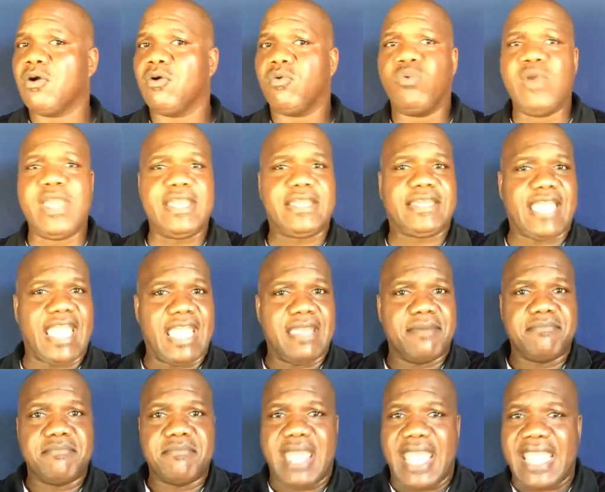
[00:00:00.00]
We
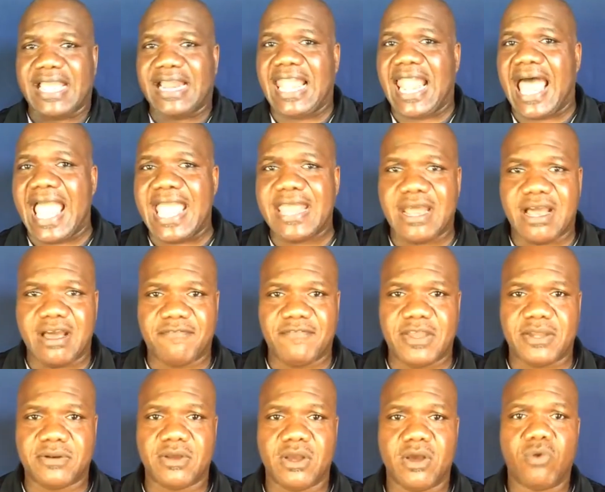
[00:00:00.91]
can't make light of
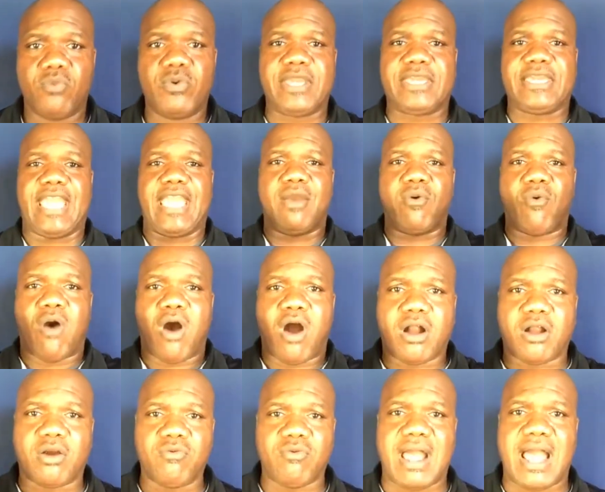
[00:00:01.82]
it. We can't
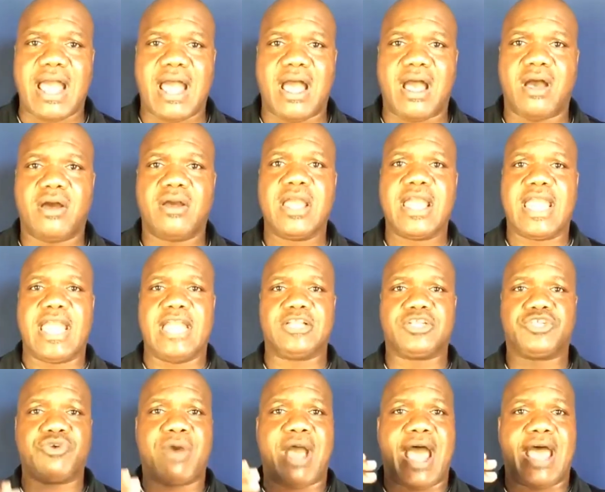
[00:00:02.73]
walk around
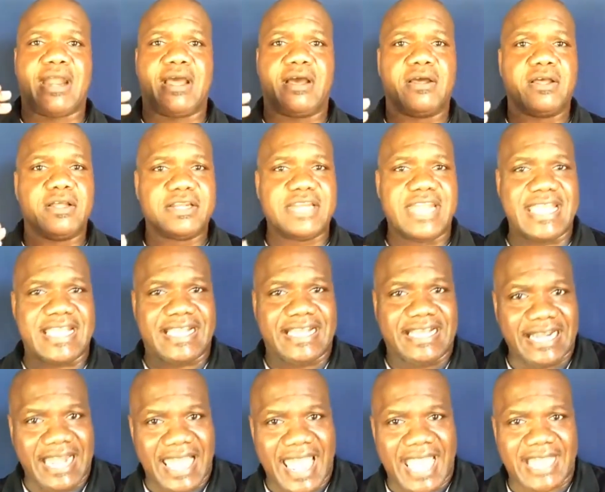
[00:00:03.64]
and try to
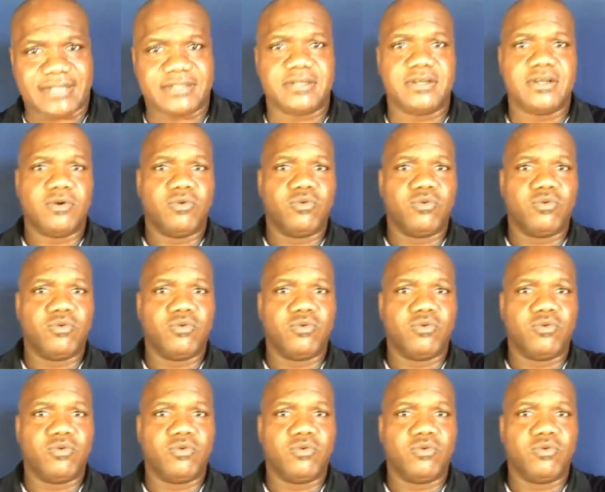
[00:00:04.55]
neglect